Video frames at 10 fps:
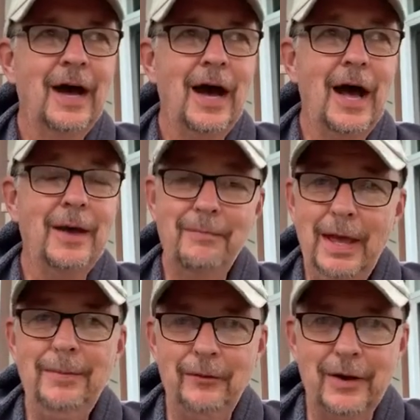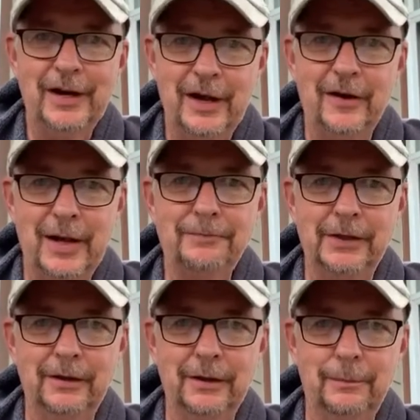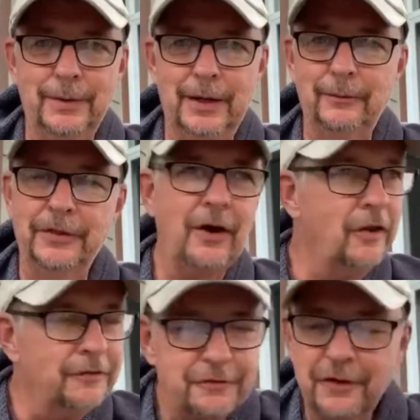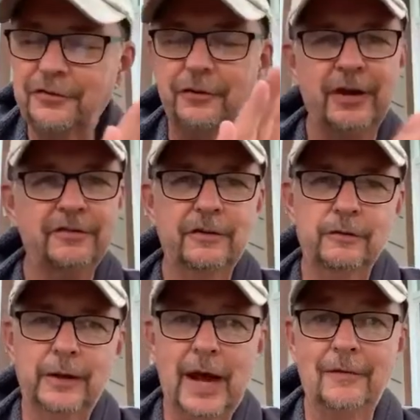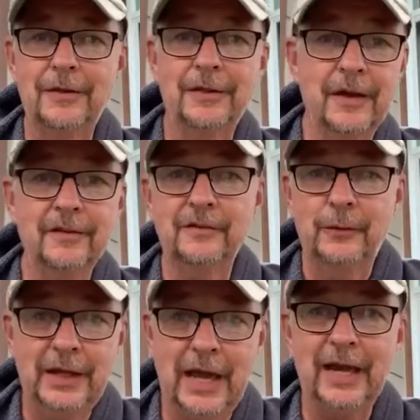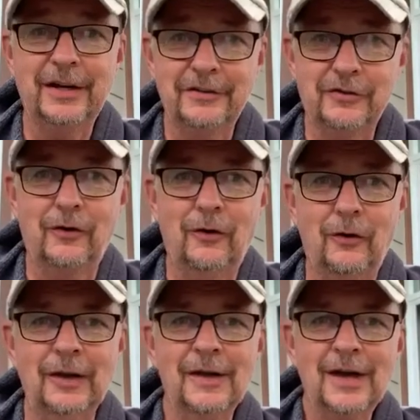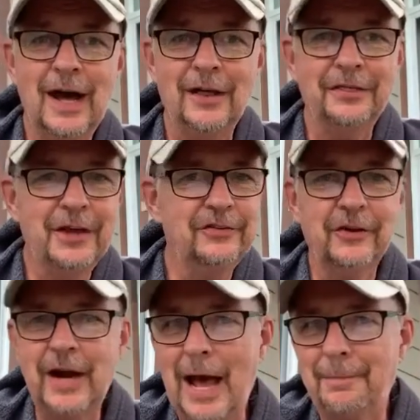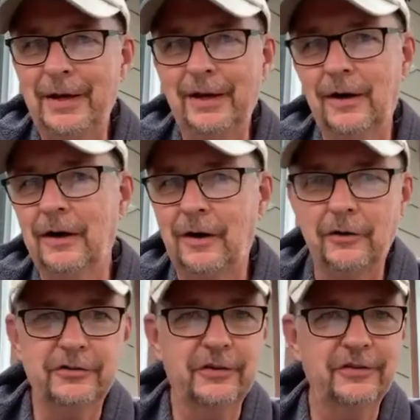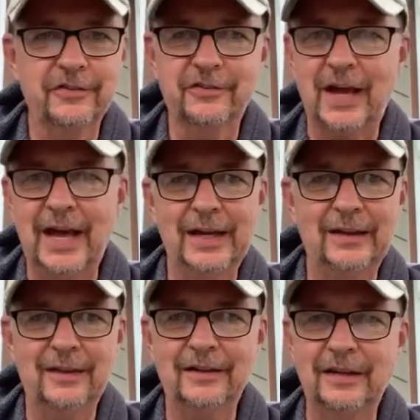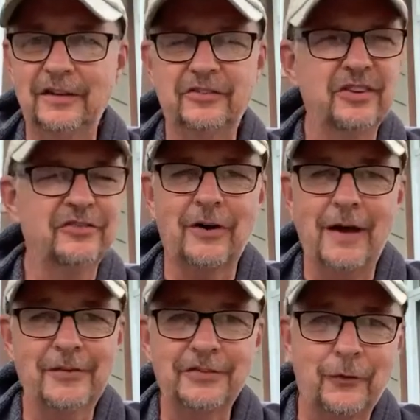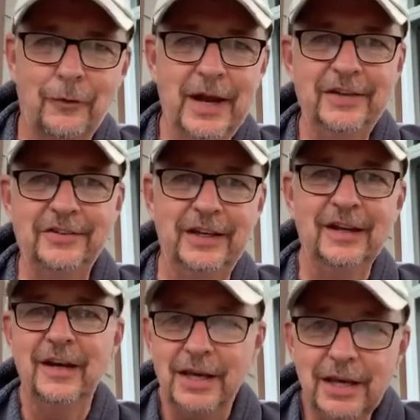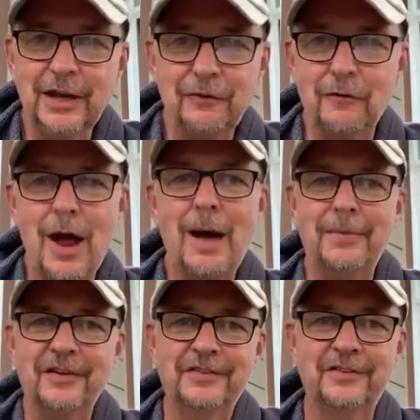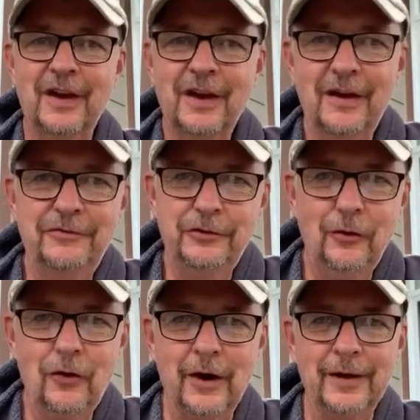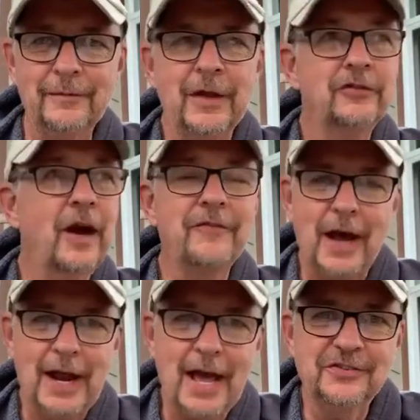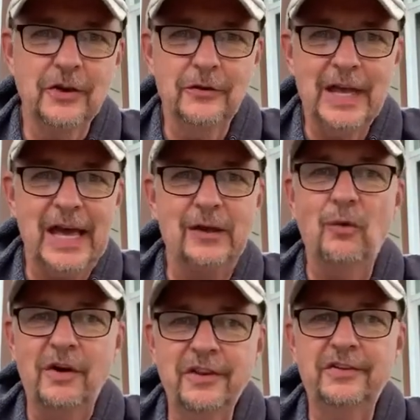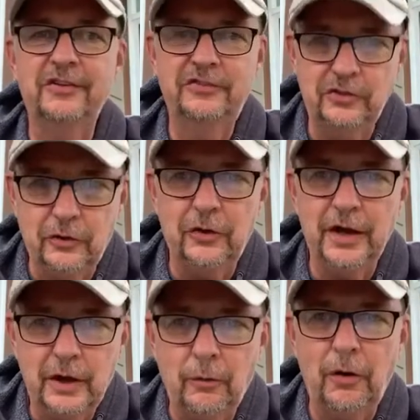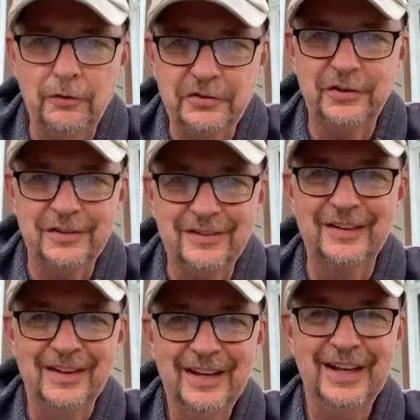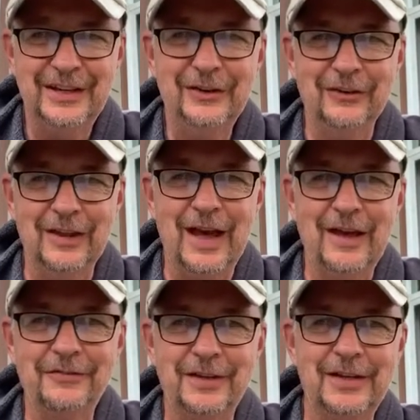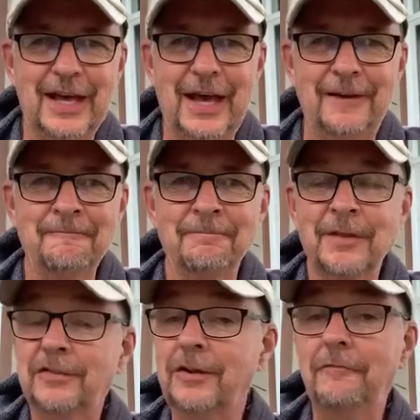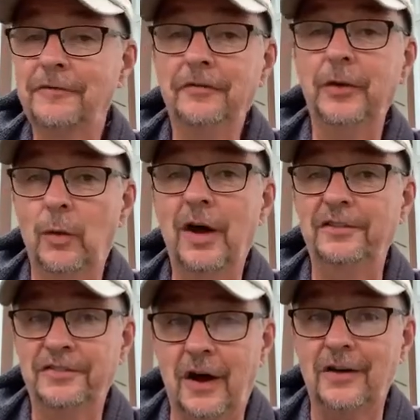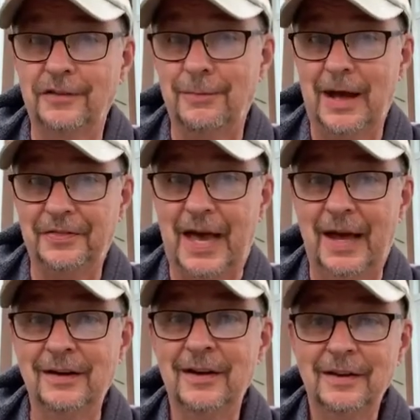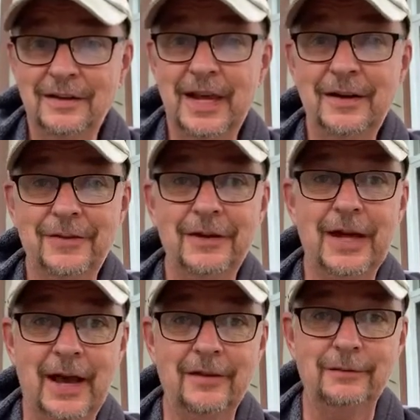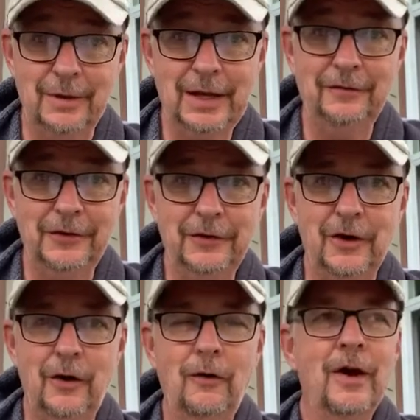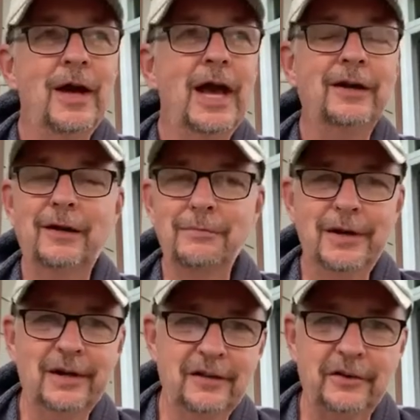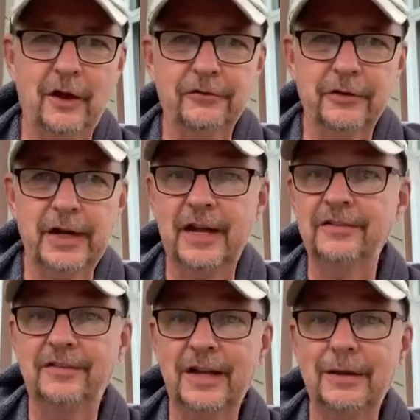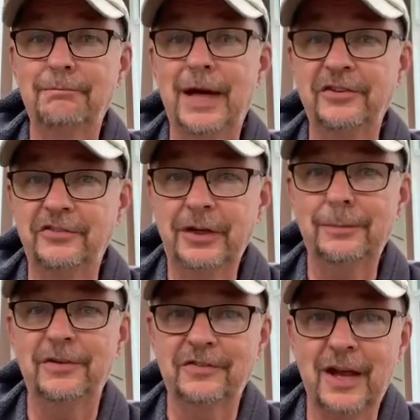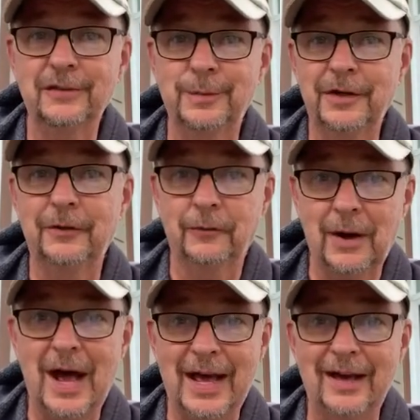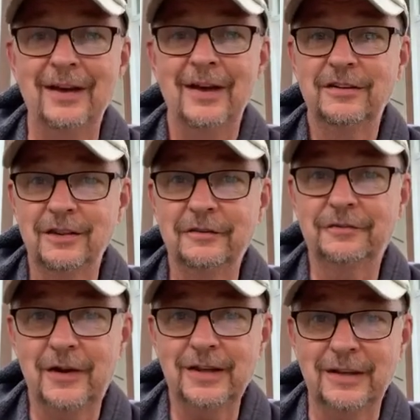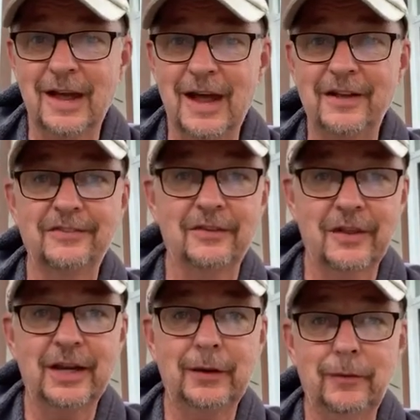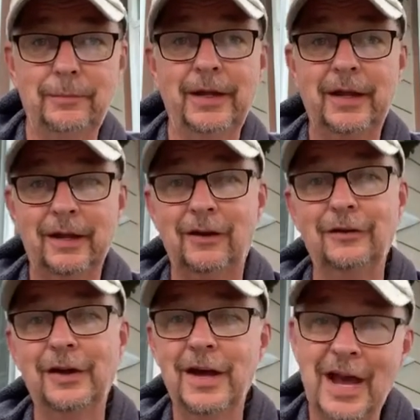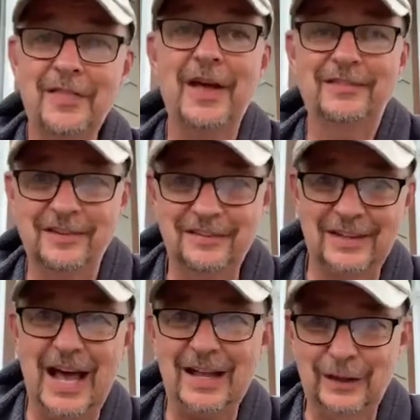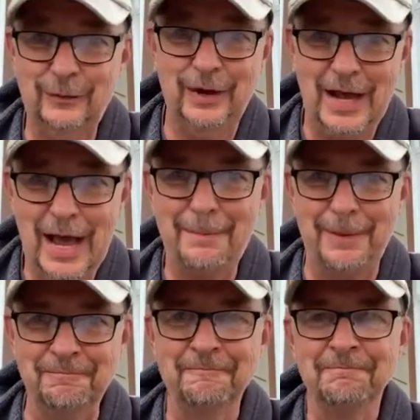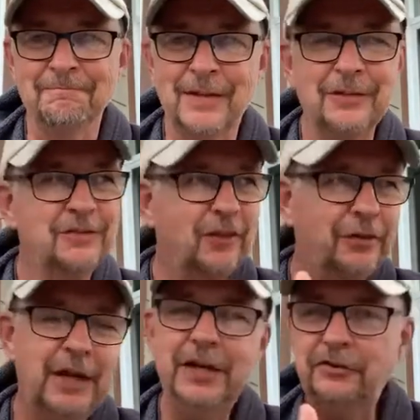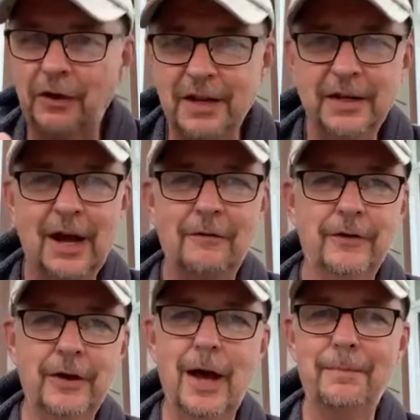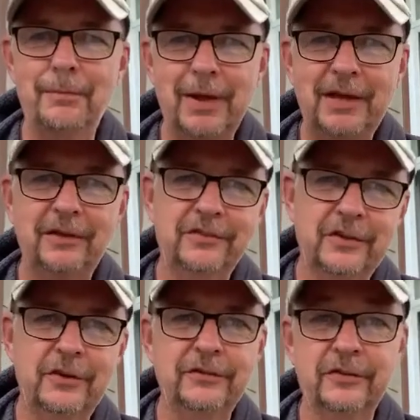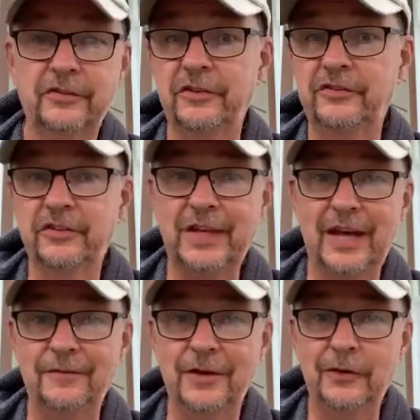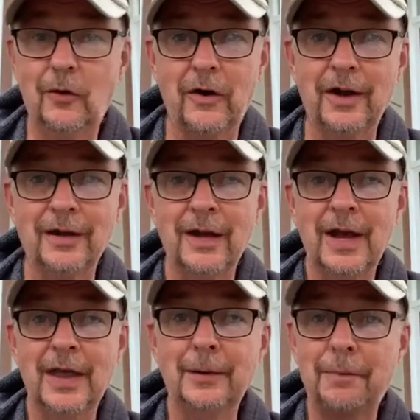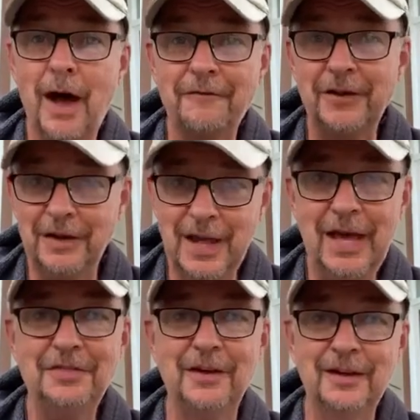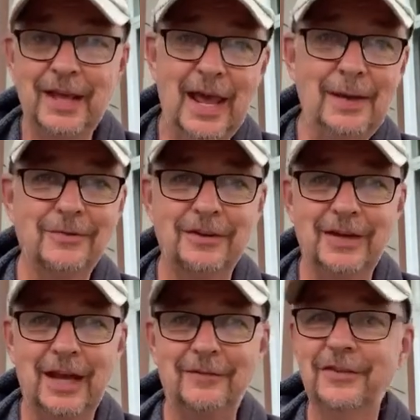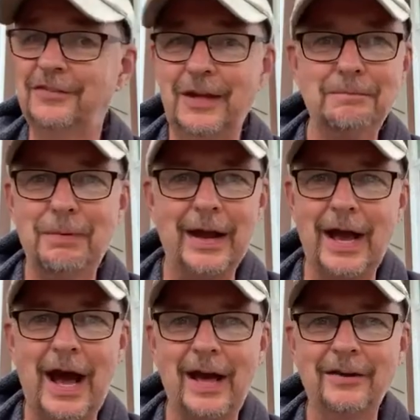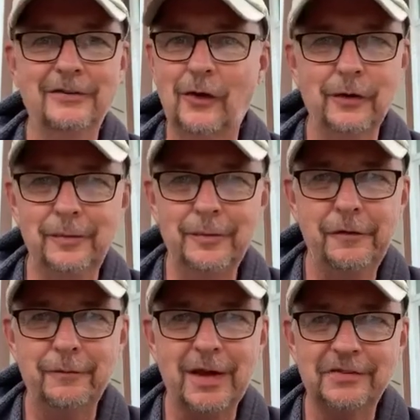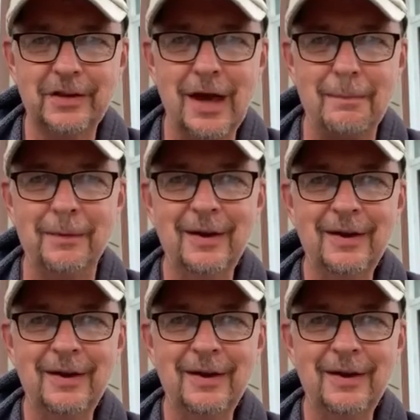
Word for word: Uh, it may be running on empty a little bit with all the frustrations we have and things that we can't control, uh, things that are happening in our culture and society that uh, just drive us crazy. It can rob us of joy. So I've got to ask you again, what is the joy quotient in your life today? Psalm 51 talks about that. David, as many of you know, had committed adultery and sent Bathsheba's husband Uriah to the front line so that he would be killed, and that's exactly what happened. And so then he tried to to cover it up and make excuses and just kind of ignore it. And the prophet Nathan came to David, sent by God, and told him, You've messed up.